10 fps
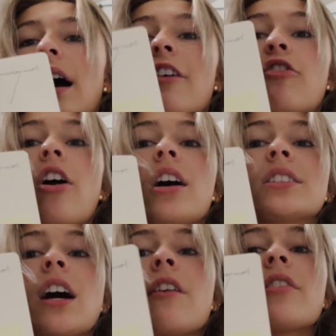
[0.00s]
I've
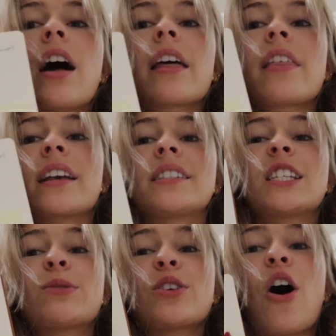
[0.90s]
crossed off a lot of things.
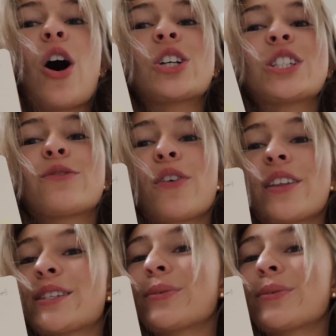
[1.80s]
This was all just for this